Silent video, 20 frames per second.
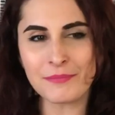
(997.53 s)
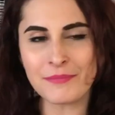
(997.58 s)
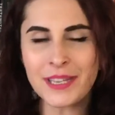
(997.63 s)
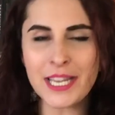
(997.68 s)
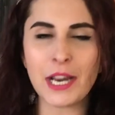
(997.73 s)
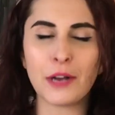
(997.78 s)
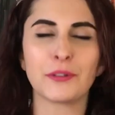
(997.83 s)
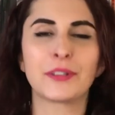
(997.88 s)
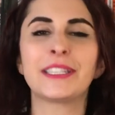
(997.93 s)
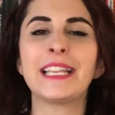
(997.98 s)

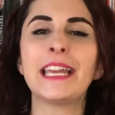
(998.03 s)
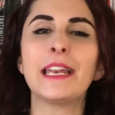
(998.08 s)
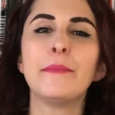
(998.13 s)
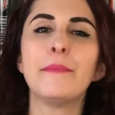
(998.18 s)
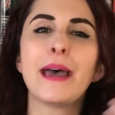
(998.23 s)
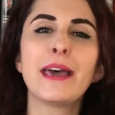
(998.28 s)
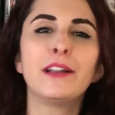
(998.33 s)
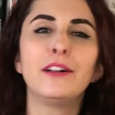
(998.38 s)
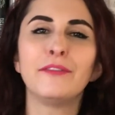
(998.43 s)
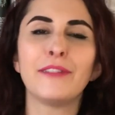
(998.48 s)
you know,
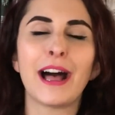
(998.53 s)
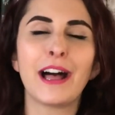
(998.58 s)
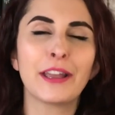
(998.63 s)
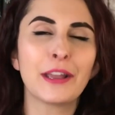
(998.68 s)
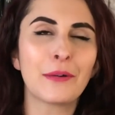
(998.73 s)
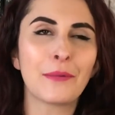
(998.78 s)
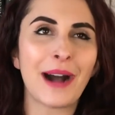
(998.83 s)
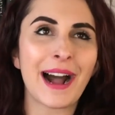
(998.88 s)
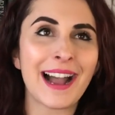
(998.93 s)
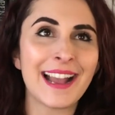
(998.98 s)
sentimental
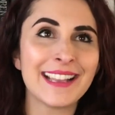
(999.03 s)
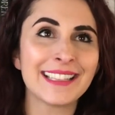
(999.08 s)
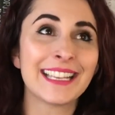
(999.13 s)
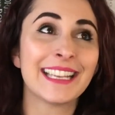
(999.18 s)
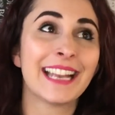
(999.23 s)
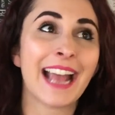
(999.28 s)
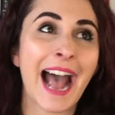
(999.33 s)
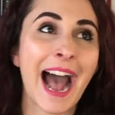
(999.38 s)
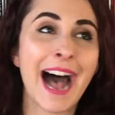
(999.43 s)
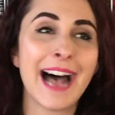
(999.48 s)
value wise,
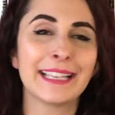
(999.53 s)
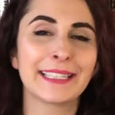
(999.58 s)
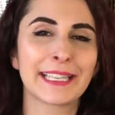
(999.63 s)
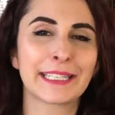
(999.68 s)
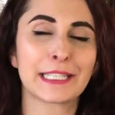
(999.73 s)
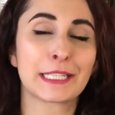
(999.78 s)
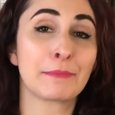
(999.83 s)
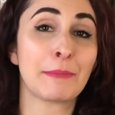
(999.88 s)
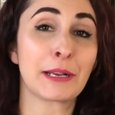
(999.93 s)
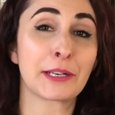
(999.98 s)
it has
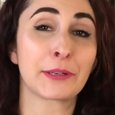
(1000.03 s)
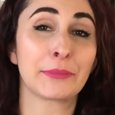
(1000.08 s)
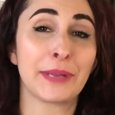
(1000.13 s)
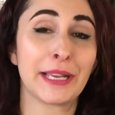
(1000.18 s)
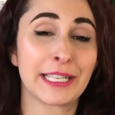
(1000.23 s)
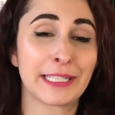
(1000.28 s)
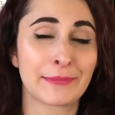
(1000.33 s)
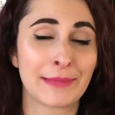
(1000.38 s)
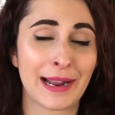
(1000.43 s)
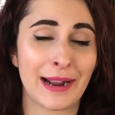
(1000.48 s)
like a special
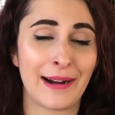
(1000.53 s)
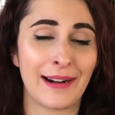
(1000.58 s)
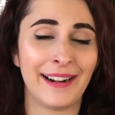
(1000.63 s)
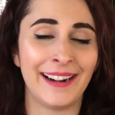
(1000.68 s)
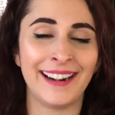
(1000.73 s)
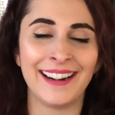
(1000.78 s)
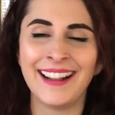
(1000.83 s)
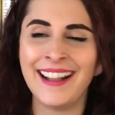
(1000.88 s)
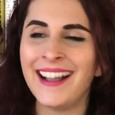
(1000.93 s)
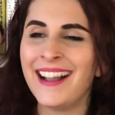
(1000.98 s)
place in my
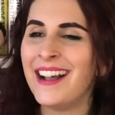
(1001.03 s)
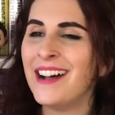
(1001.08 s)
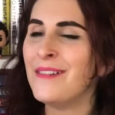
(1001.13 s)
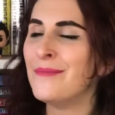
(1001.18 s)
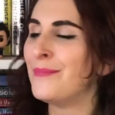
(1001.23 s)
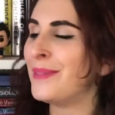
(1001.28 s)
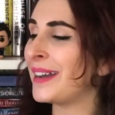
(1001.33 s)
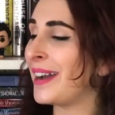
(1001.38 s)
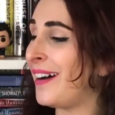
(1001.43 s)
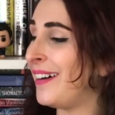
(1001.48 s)
heart.
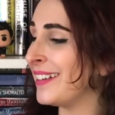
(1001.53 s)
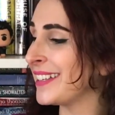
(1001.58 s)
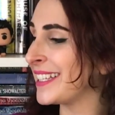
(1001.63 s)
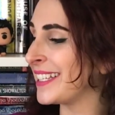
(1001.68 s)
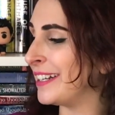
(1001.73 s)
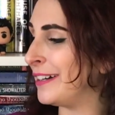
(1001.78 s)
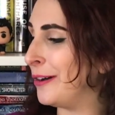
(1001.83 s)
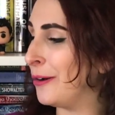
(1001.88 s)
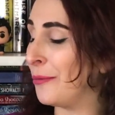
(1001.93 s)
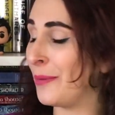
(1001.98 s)
But
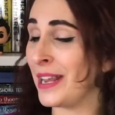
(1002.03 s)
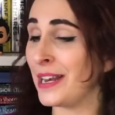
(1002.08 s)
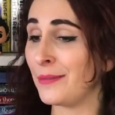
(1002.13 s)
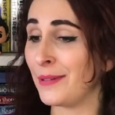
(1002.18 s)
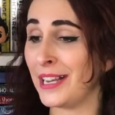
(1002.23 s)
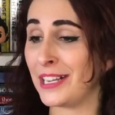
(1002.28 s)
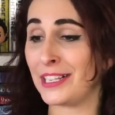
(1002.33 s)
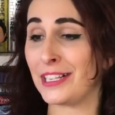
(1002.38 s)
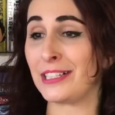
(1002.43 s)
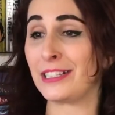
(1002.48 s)
also,
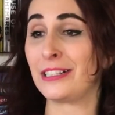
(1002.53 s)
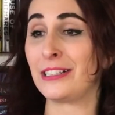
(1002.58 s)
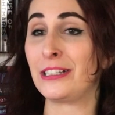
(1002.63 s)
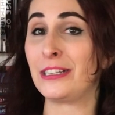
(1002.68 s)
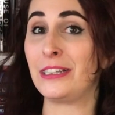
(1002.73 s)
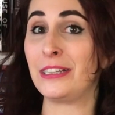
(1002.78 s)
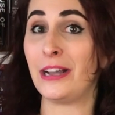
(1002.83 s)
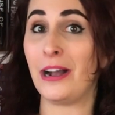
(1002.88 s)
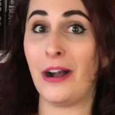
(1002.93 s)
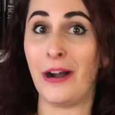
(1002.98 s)
Windwitch is
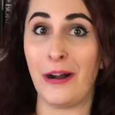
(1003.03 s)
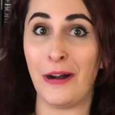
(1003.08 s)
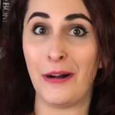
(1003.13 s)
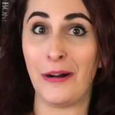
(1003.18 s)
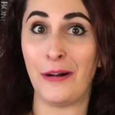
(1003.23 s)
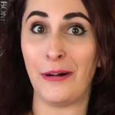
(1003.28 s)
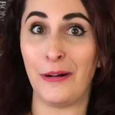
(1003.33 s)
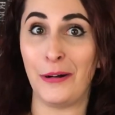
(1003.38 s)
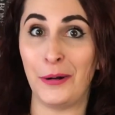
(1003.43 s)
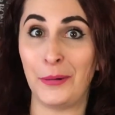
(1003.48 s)

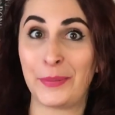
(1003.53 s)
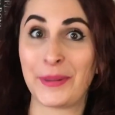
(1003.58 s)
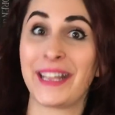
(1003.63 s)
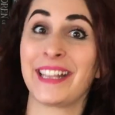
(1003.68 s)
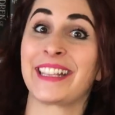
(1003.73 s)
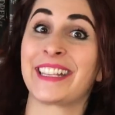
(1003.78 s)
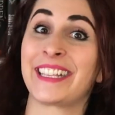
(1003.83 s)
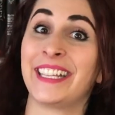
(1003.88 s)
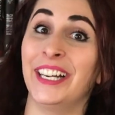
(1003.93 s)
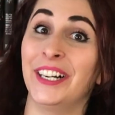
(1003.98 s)
dope.
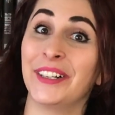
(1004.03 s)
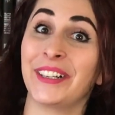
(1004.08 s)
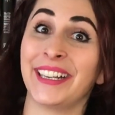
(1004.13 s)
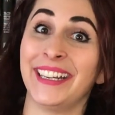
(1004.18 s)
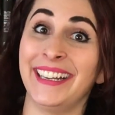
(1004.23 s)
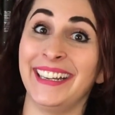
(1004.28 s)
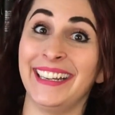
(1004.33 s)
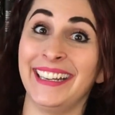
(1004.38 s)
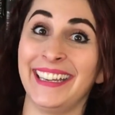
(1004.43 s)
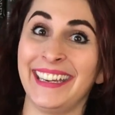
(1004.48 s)
It's so
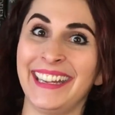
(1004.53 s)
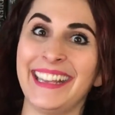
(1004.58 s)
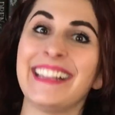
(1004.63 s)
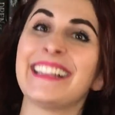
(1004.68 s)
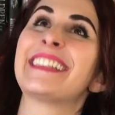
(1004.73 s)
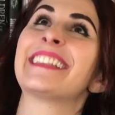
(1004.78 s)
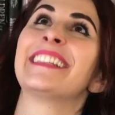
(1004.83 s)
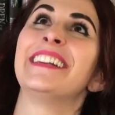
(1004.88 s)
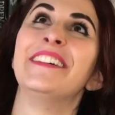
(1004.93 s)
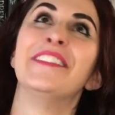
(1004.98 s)
good.
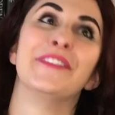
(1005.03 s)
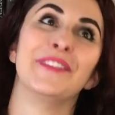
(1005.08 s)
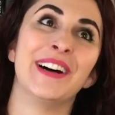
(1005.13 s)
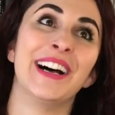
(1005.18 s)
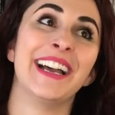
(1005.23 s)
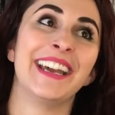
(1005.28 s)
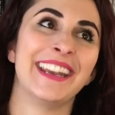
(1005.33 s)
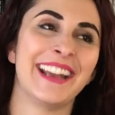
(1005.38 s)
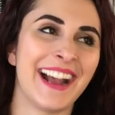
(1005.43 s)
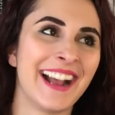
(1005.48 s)
It's so
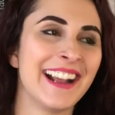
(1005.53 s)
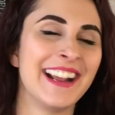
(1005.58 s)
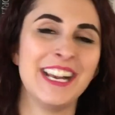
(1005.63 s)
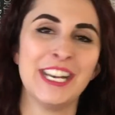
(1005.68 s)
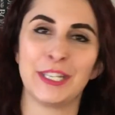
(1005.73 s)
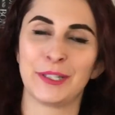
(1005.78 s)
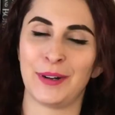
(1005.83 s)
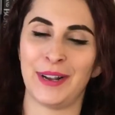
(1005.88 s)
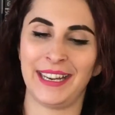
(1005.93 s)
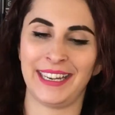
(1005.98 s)
fun. I
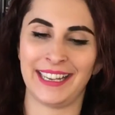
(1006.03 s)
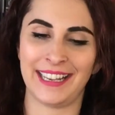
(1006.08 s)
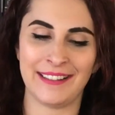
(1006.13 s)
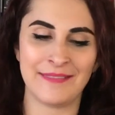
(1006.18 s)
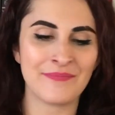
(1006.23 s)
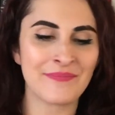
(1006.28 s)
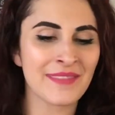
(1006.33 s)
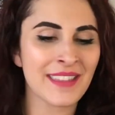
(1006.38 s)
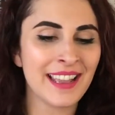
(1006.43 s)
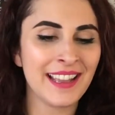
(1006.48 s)
enjoyed
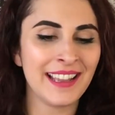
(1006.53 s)
it